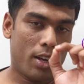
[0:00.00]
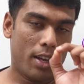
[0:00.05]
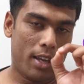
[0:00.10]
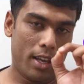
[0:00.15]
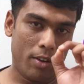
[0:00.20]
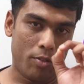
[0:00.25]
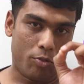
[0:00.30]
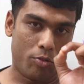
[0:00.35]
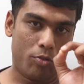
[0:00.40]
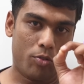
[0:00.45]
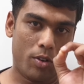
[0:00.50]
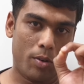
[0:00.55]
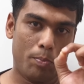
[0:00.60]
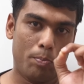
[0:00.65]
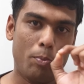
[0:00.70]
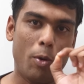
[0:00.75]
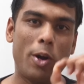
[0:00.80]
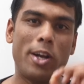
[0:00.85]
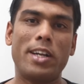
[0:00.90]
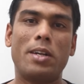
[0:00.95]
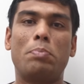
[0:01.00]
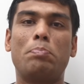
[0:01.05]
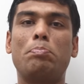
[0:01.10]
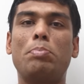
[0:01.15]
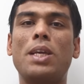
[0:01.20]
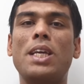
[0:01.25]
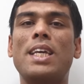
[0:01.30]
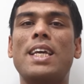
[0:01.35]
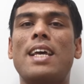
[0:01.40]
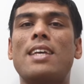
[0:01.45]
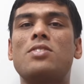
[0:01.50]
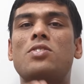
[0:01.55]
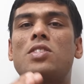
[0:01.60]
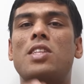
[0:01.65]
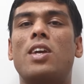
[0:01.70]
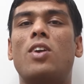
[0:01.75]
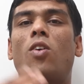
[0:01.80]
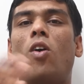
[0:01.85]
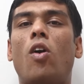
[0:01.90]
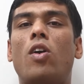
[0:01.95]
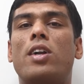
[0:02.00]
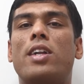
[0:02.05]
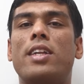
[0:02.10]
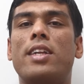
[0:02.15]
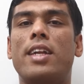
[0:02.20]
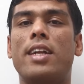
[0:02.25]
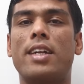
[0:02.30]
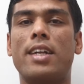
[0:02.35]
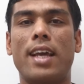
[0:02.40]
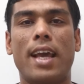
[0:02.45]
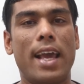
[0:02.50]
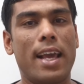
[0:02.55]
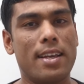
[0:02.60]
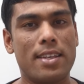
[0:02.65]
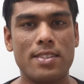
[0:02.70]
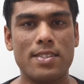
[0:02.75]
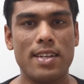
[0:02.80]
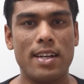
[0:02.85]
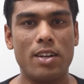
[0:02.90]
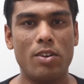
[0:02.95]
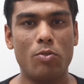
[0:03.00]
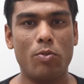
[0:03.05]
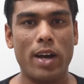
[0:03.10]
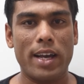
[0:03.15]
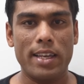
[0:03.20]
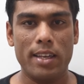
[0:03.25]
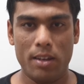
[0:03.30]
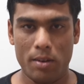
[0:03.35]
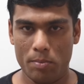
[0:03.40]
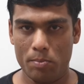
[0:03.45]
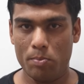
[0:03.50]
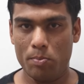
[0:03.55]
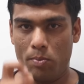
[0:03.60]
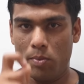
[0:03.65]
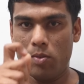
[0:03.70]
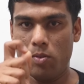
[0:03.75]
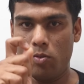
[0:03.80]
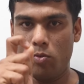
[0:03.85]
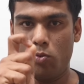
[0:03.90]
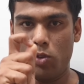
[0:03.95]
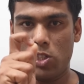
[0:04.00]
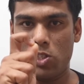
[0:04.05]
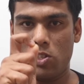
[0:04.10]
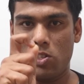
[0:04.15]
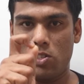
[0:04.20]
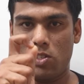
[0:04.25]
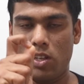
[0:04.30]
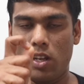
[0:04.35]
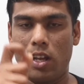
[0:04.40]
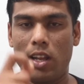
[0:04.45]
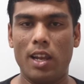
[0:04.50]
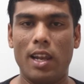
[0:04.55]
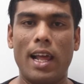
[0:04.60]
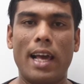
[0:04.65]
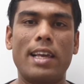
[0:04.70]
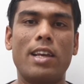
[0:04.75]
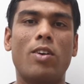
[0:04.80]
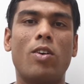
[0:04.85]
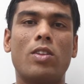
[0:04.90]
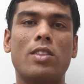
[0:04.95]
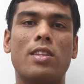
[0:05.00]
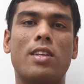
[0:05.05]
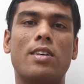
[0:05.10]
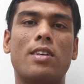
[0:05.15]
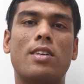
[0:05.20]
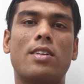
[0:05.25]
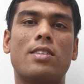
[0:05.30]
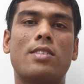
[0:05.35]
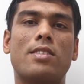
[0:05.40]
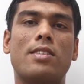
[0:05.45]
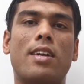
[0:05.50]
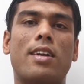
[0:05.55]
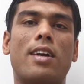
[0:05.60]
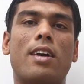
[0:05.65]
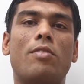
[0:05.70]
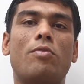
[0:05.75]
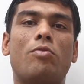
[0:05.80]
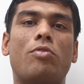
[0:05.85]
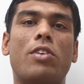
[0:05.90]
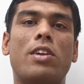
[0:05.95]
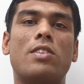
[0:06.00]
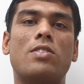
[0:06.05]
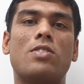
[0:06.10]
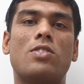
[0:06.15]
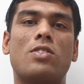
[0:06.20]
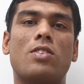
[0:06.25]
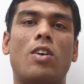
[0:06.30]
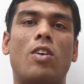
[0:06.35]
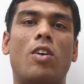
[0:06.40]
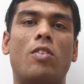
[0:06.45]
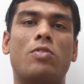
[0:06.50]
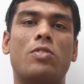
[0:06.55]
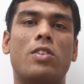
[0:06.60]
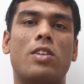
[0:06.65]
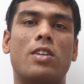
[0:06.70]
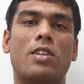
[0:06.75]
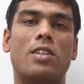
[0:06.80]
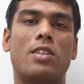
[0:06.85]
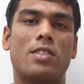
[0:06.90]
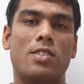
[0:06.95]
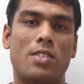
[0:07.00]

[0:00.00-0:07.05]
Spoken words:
If point P has the coordinate x and y, which is lying on the circumference of the